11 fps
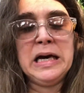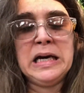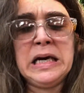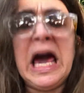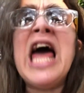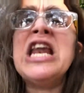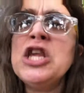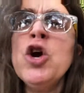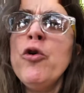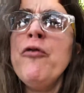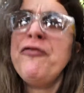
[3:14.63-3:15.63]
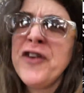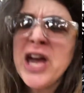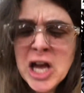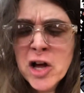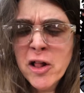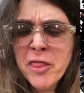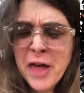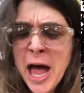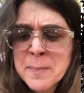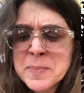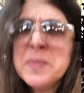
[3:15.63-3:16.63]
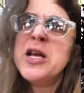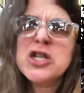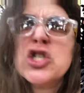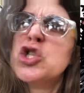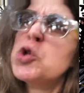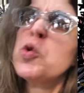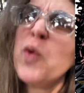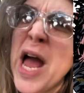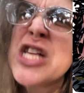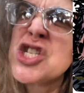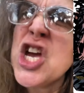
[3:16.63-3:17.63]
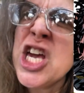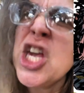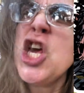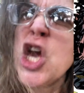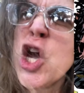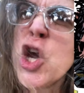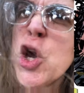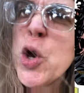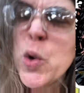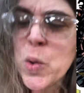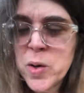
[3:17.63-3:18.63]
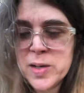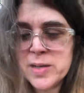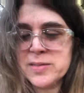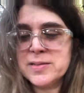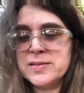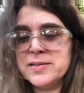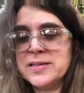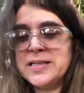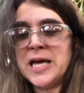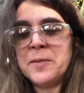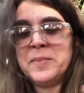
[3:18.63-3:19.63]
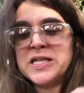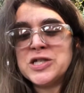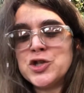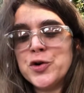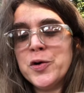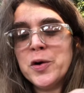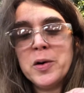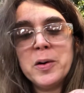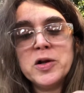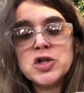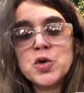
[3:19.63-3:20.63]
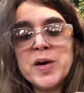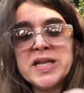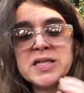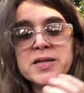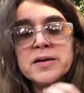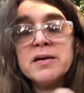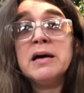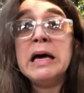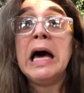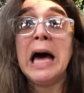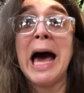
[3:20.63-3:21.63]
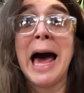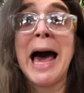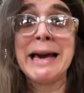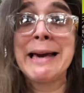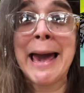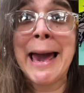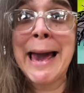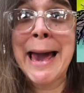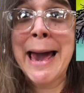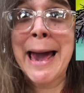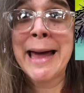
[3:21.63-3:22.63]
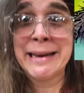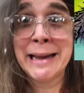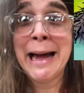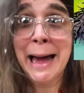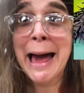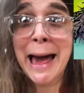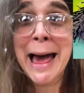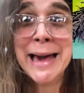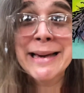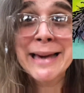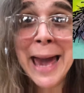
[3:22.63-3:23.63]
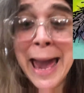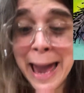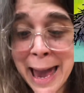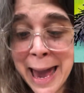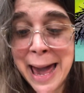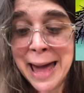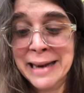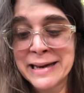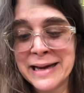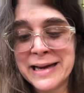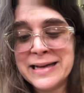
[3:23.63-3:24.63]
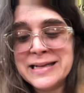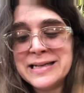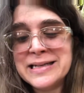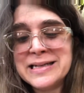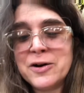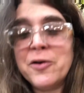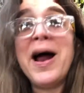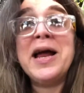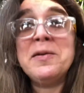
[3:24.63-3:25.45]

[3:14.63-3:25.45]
"Can you feel them stretching you?" said Mr. Twit. "I can! I can!" cried